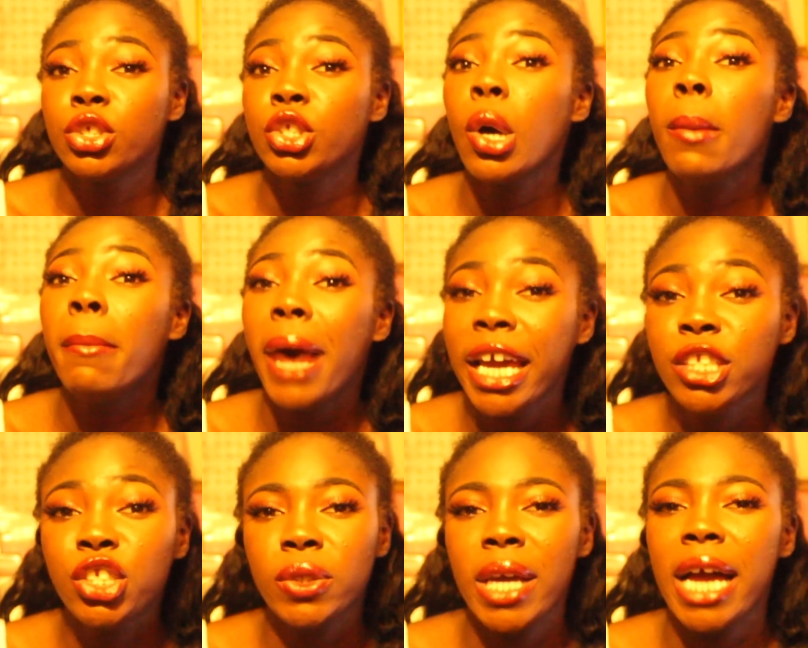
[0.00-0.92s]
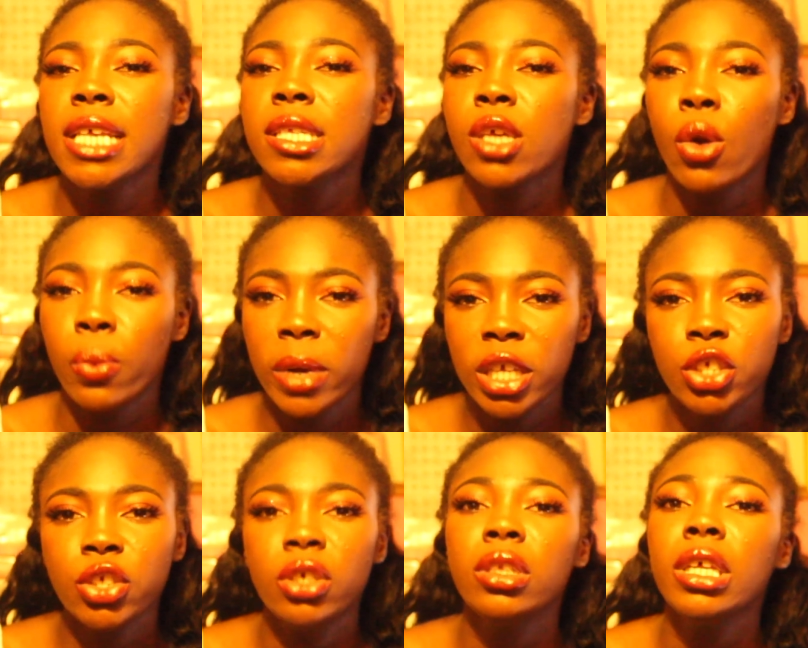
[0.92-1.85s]
So mind you guys,
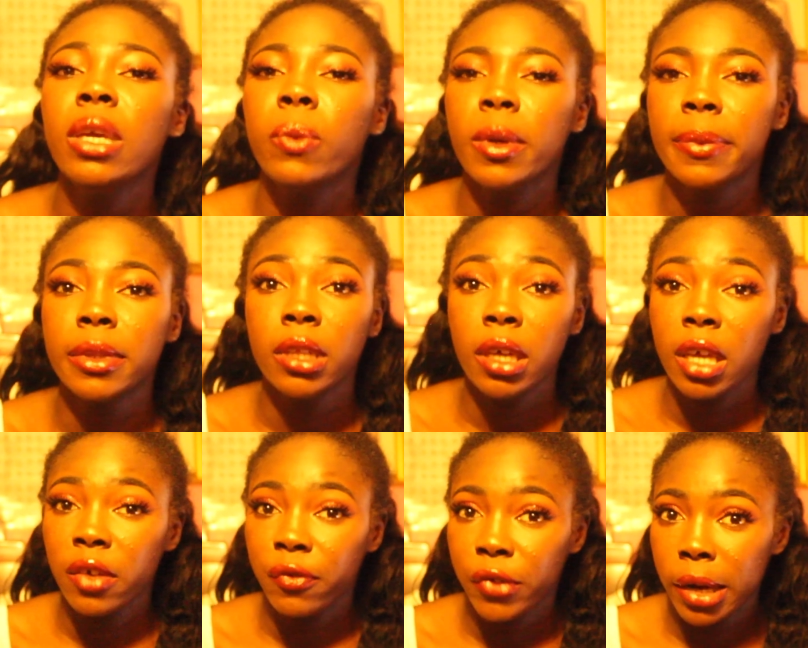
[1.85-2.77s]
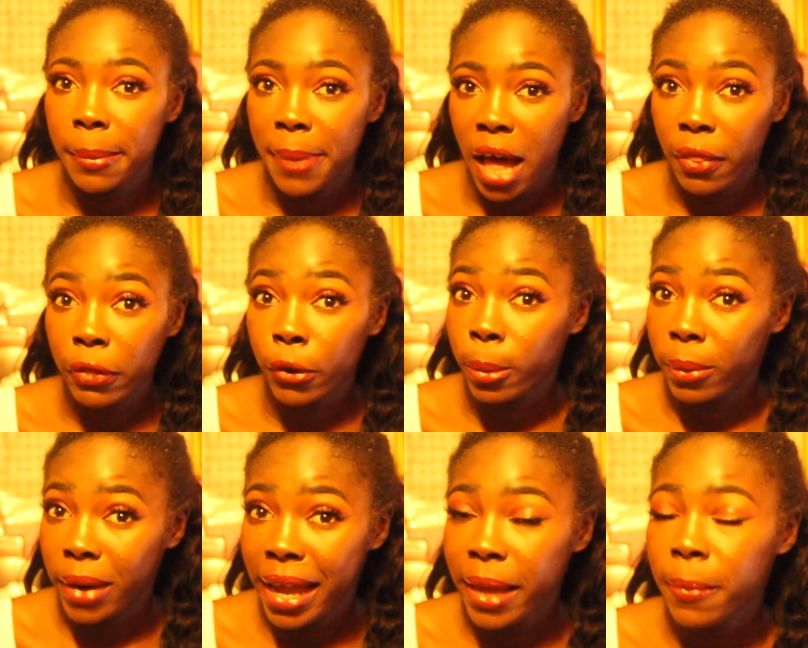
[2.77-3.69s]
originally we were looking for a bathroom,
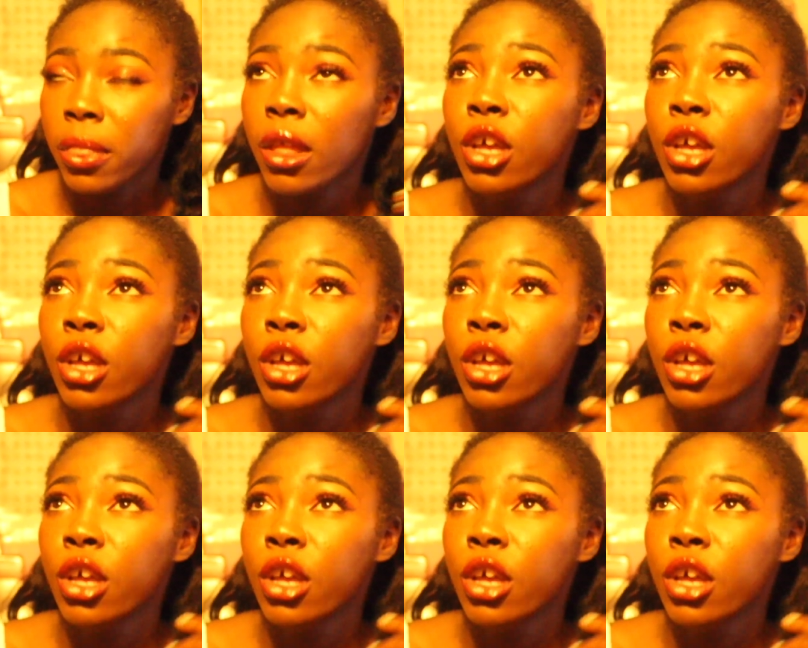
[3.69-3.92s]
right?